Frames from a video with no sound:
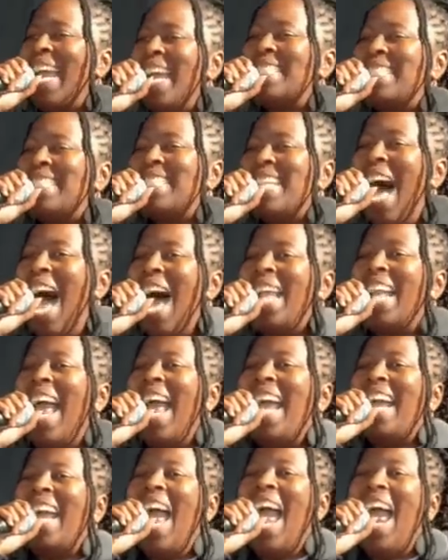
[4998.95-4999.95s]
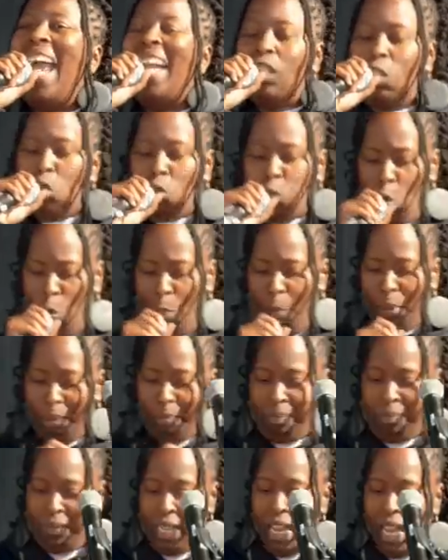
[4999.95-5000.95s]
is not a hate group.
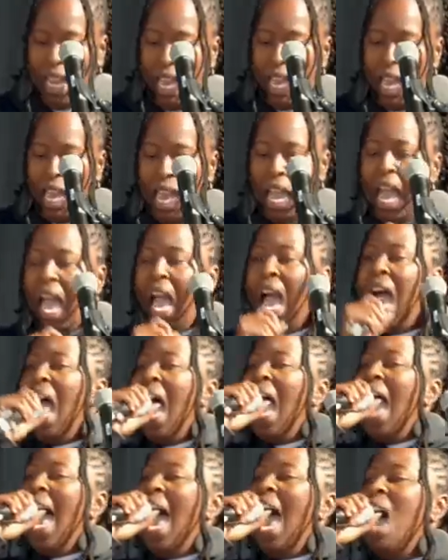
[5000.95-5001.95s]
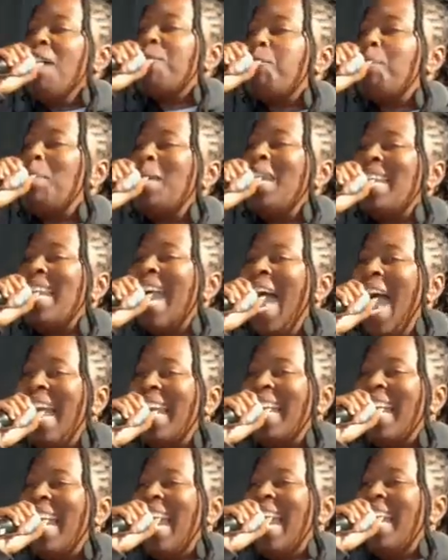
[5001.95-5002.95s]

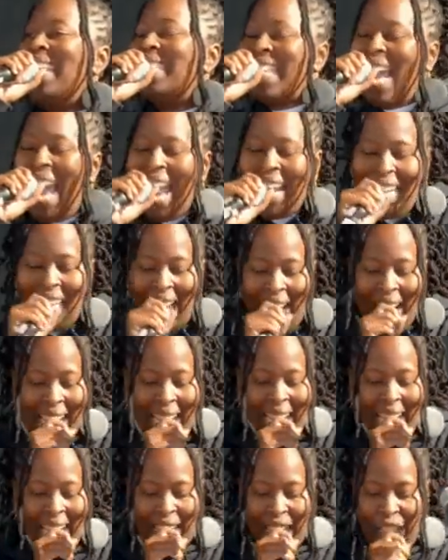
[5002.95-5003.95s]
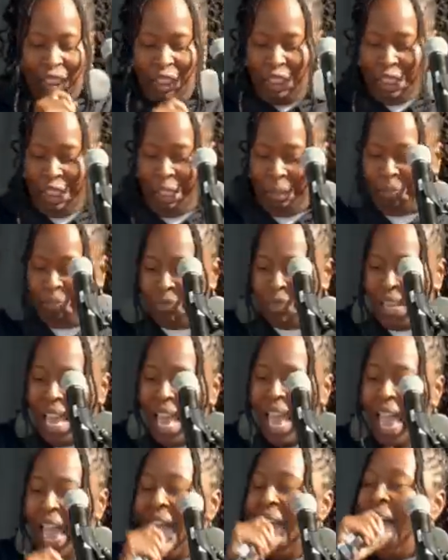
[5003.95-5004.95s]
FBA is a lineage.
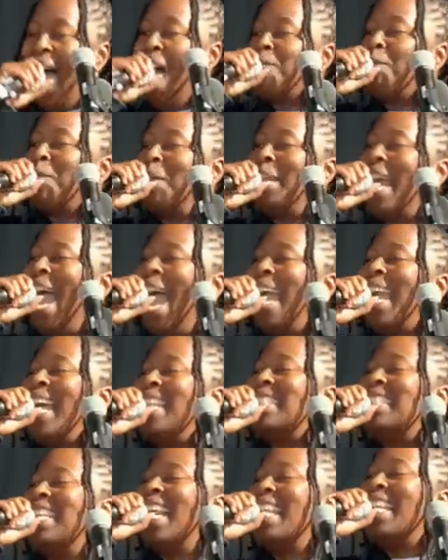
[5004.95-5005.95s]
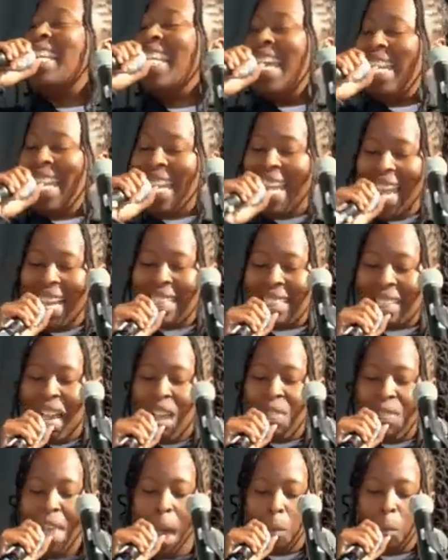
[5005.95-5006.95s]
FBA is a lineage
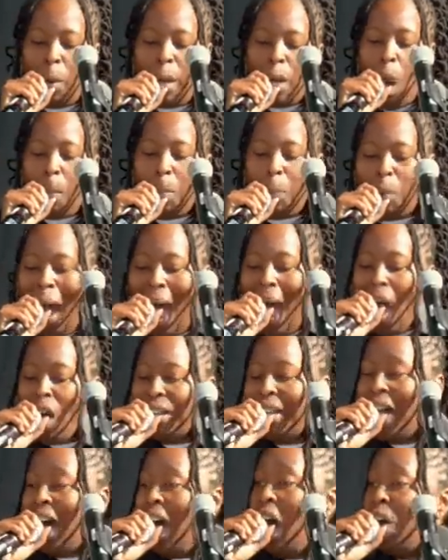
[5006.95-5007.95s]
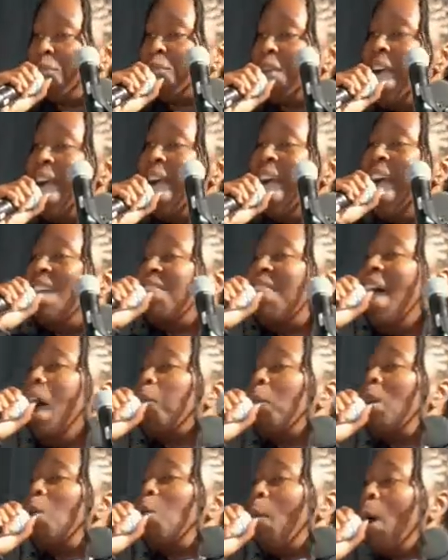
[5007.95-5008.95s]
that we are proud of and
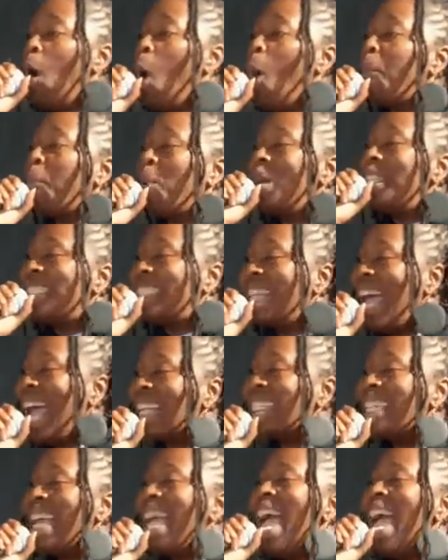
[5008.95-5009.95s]
that we will protect